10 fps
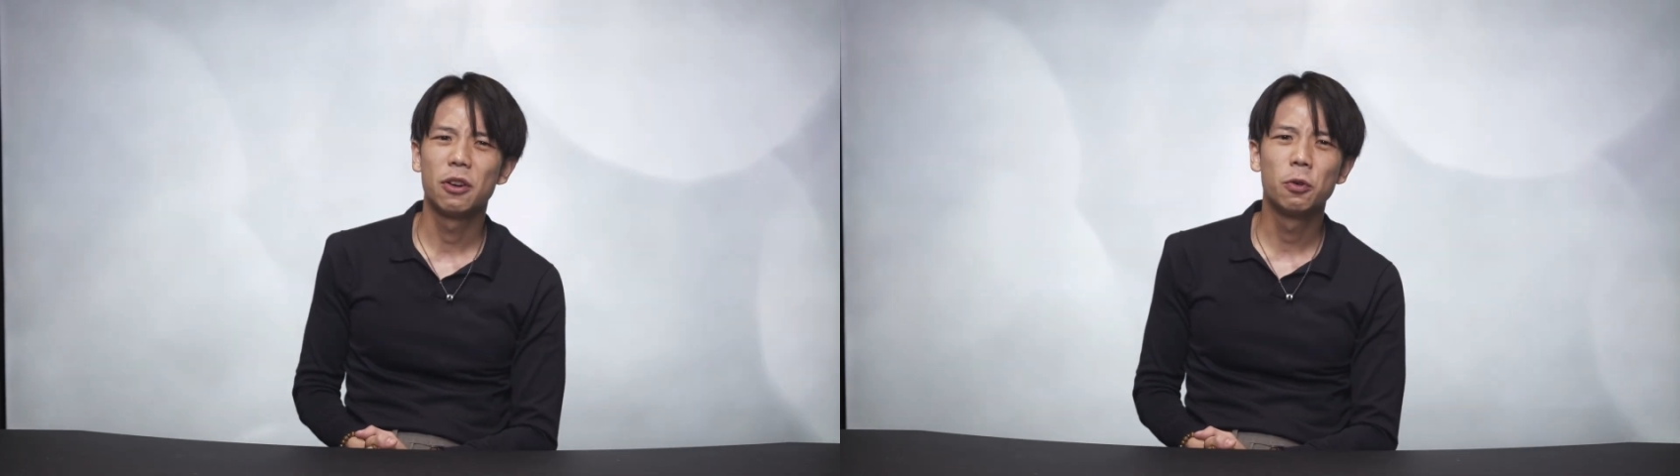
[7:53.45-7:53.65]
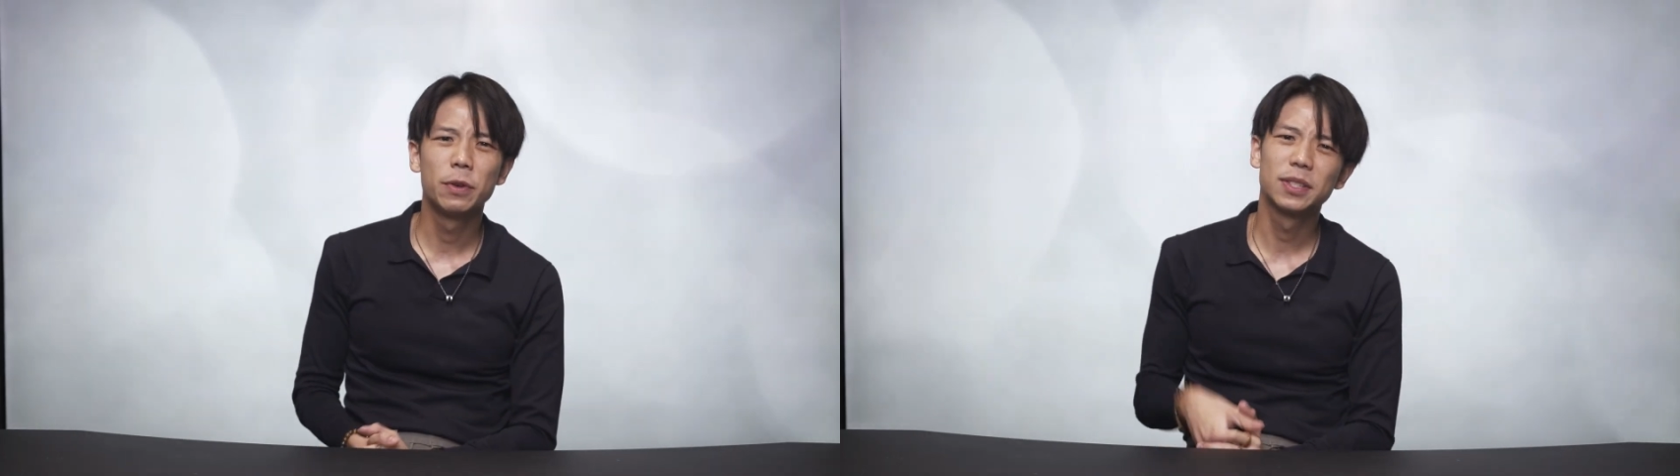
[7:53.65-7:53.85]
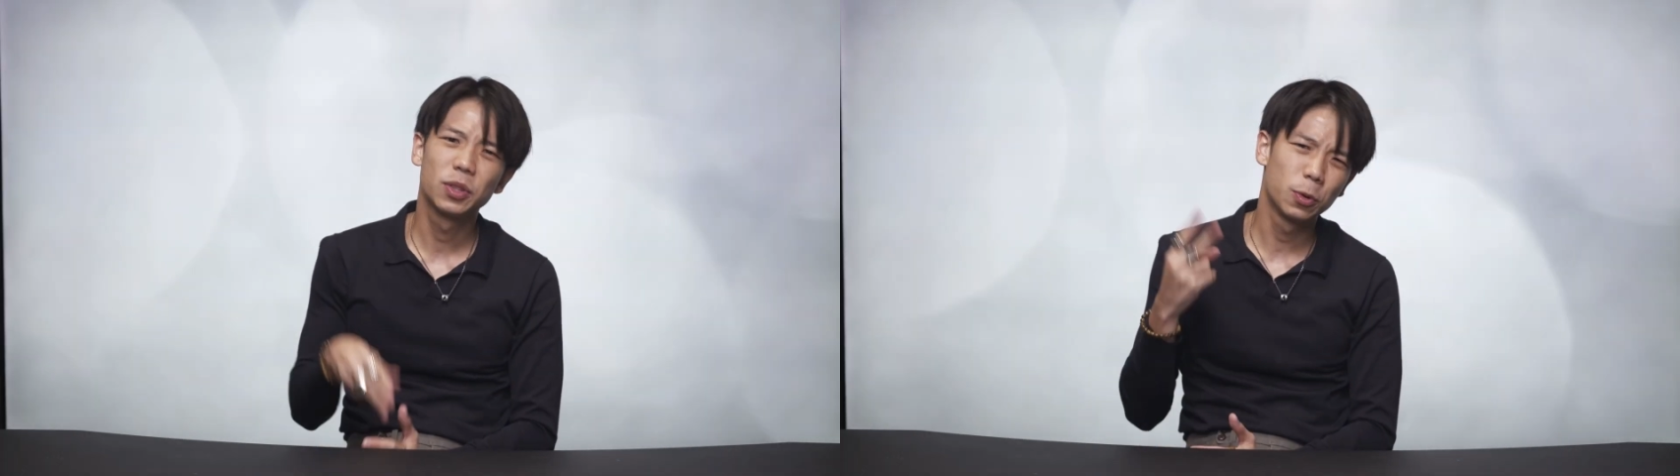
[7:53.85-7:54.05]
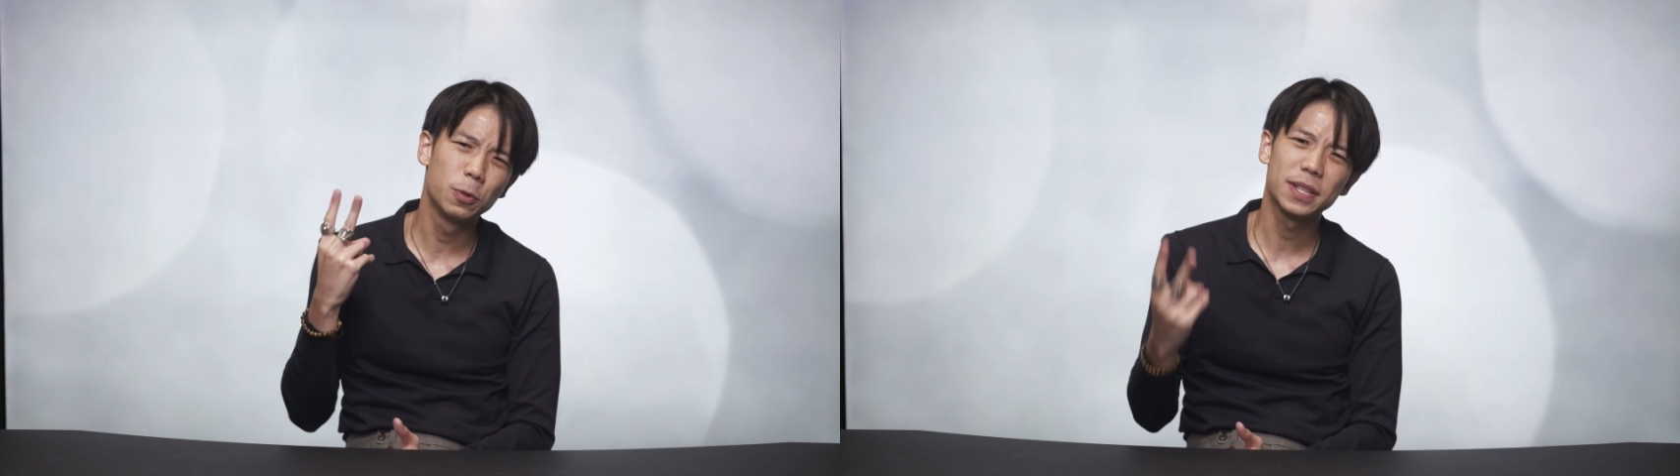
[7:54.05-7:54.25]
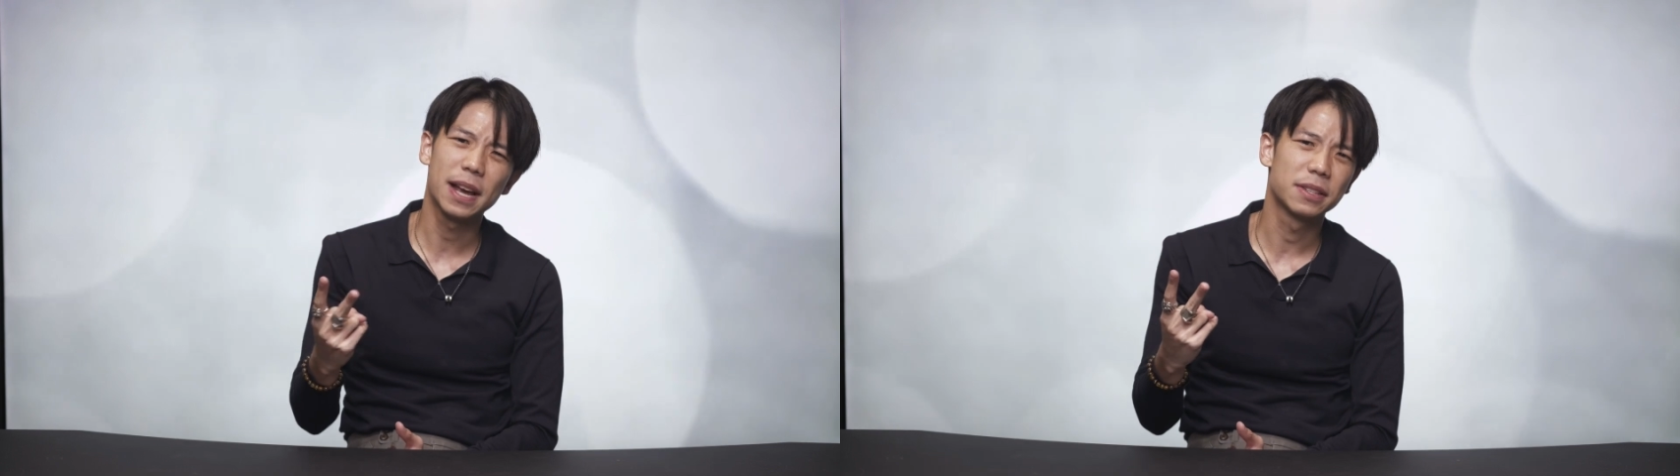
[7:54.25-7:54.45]
always
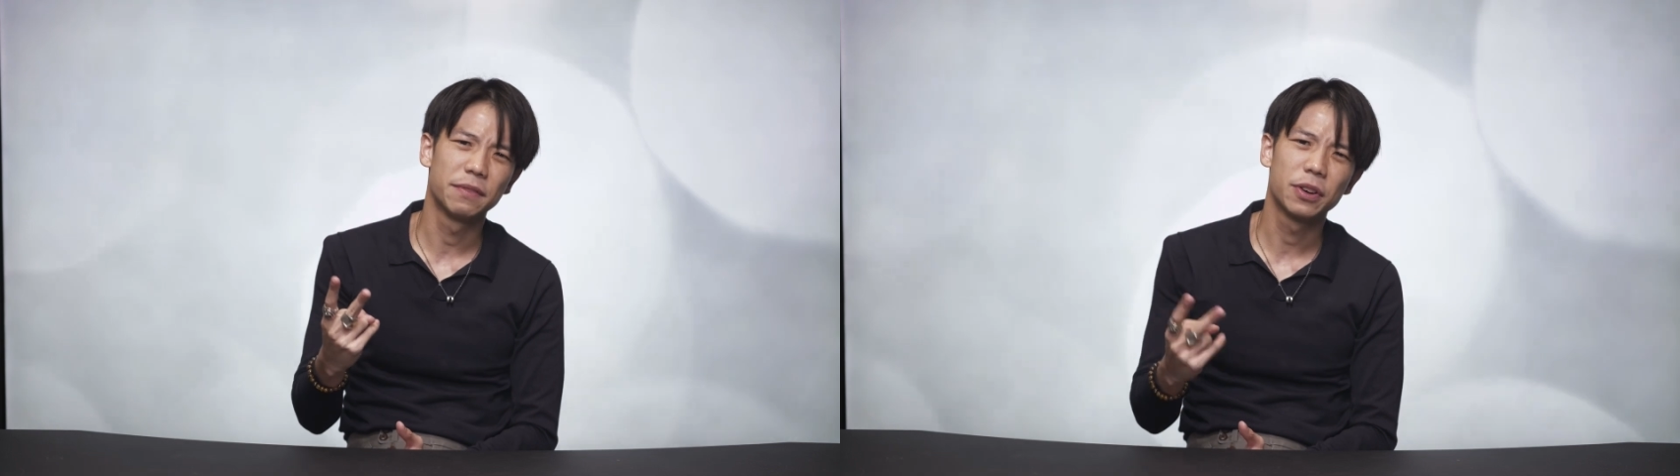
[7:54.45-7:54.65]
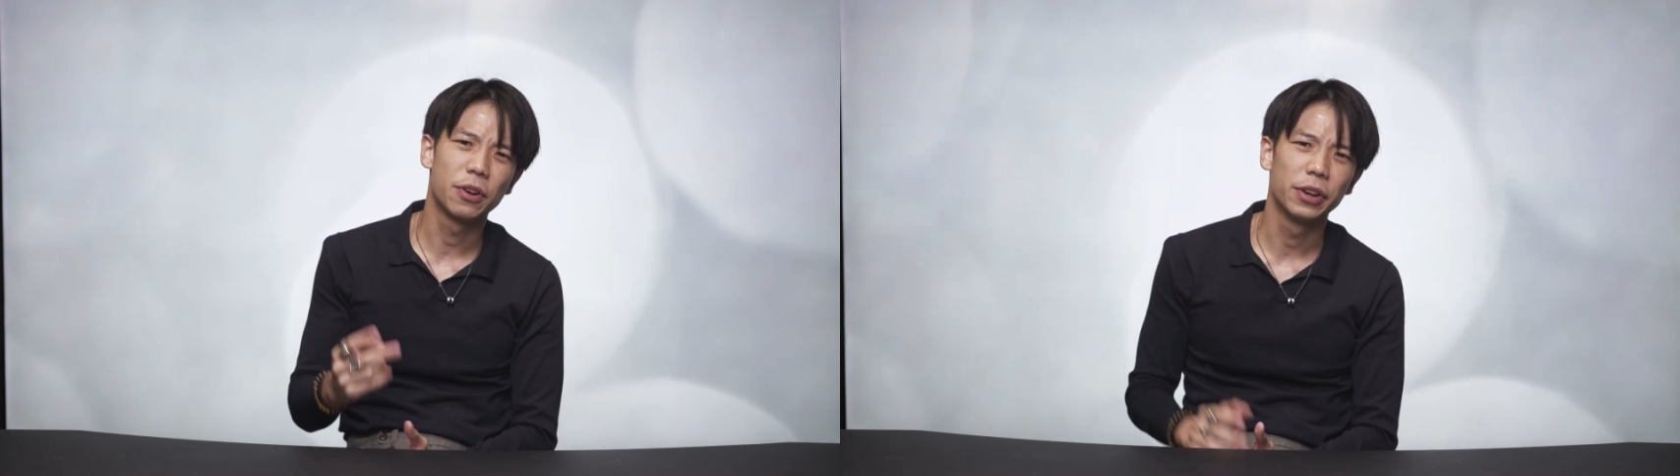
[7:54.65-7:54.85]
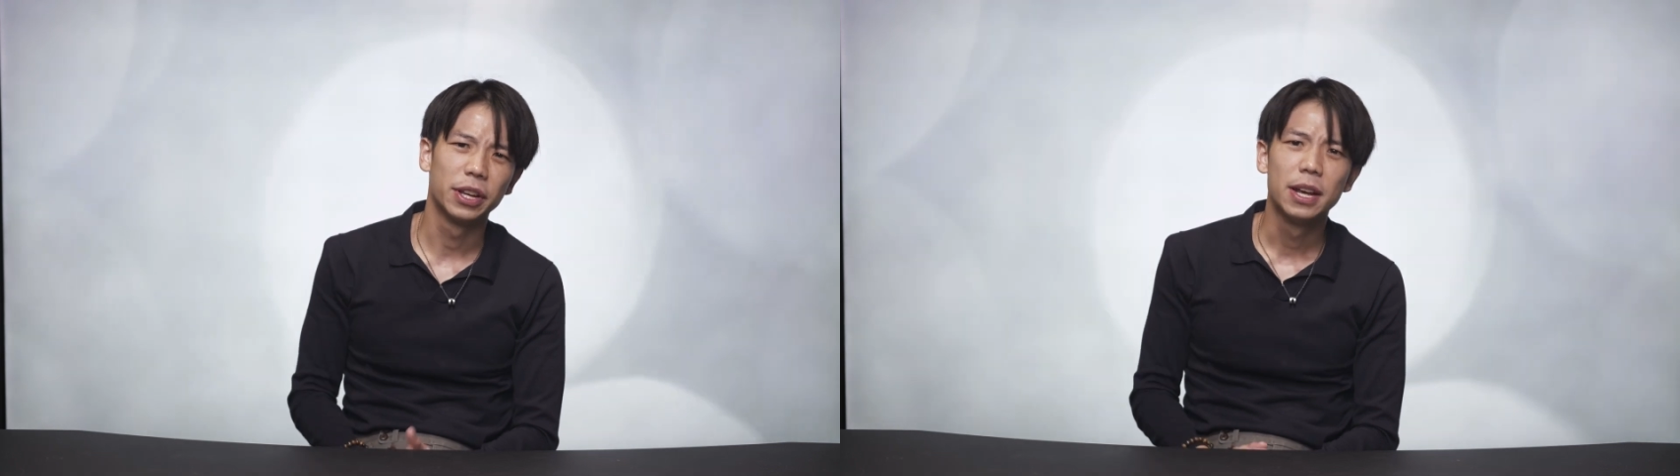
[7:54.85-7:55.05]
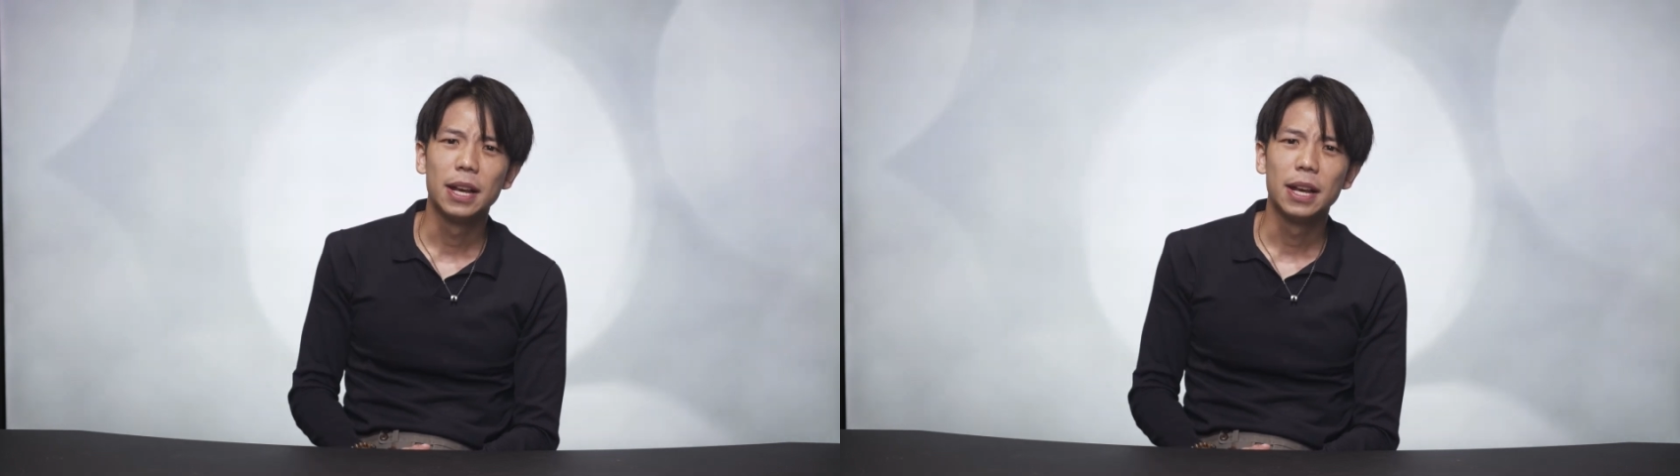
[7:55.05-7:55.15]
two sides of a coin.